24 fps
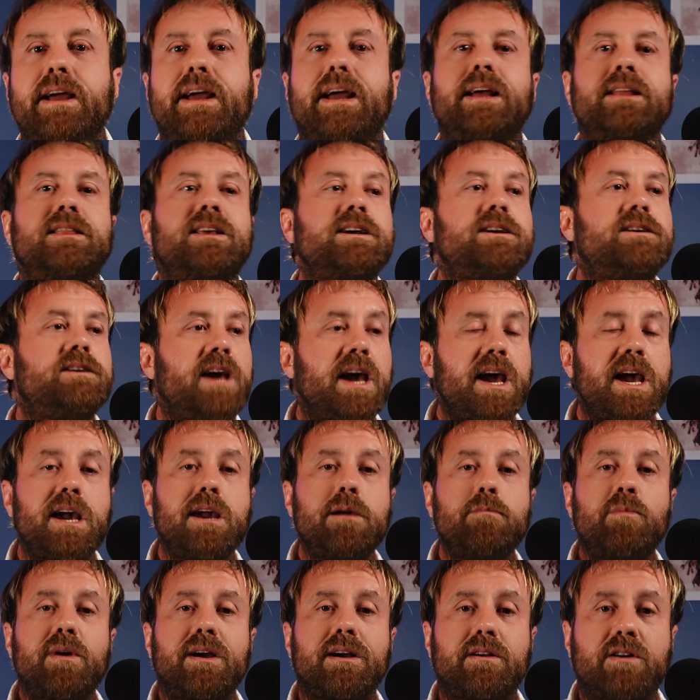The
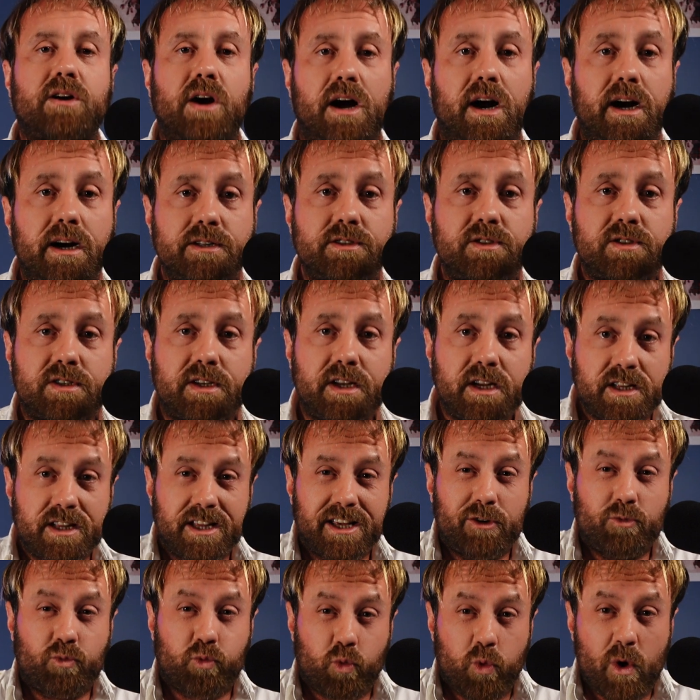game
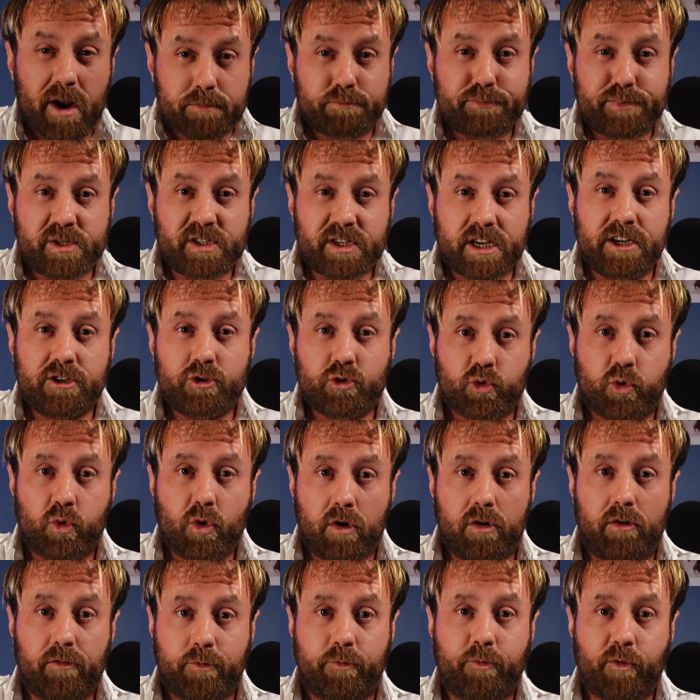constantly rips
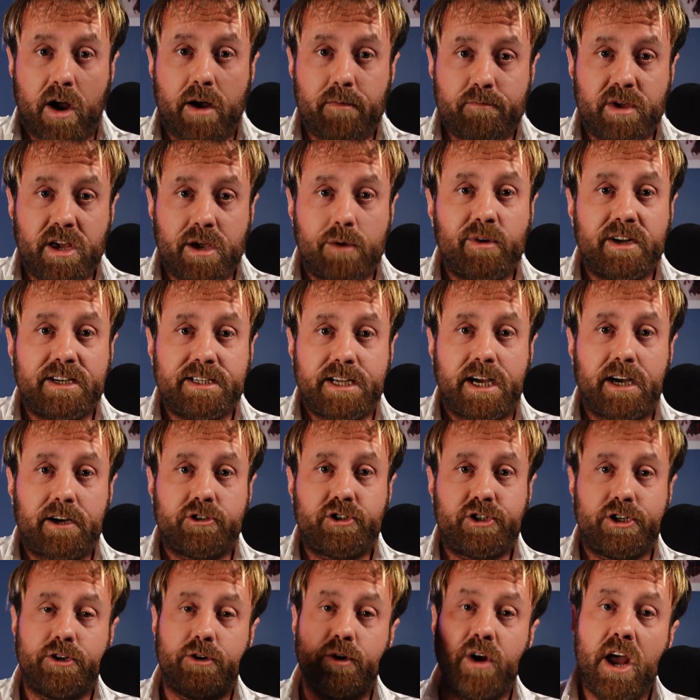control from you and
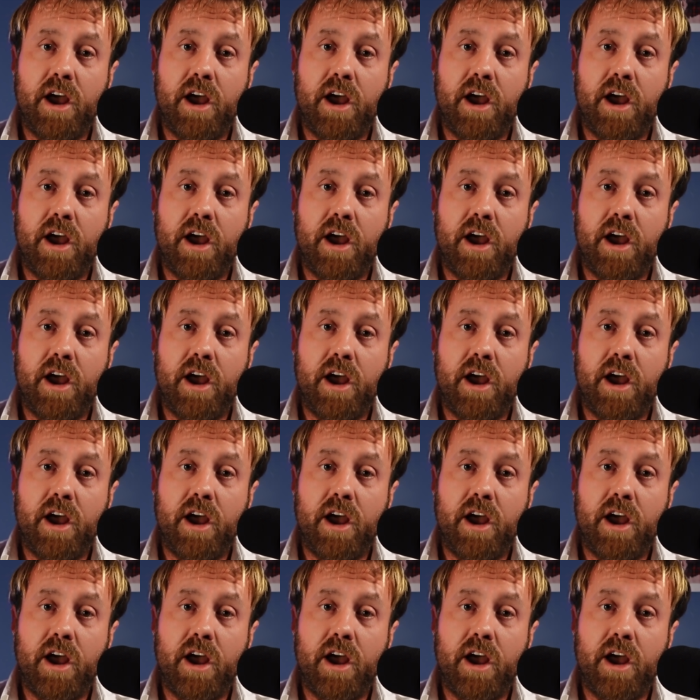tells you,